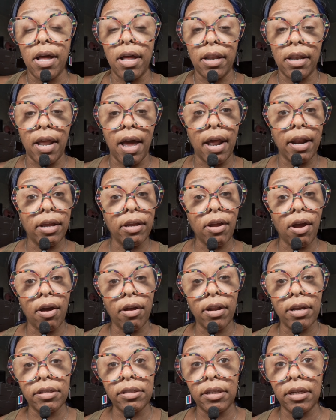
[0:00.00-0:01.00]
a lot of
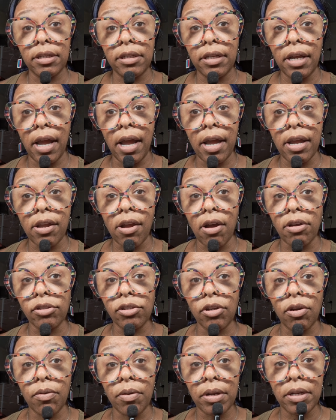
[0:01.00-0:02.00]
y'all that's in debt, y'all
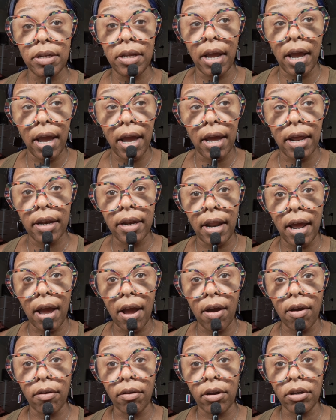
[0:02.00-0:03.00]
so in debt
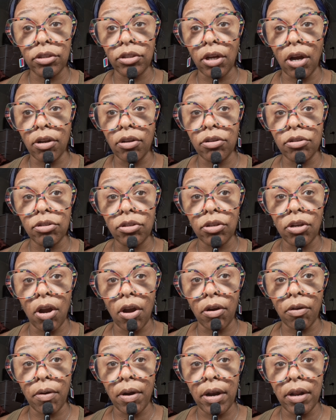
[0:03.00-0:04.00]
now because y'all using
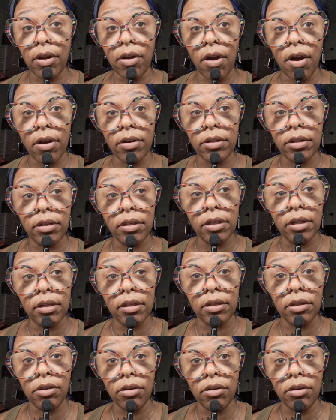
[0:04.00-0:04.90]
your credit card to look.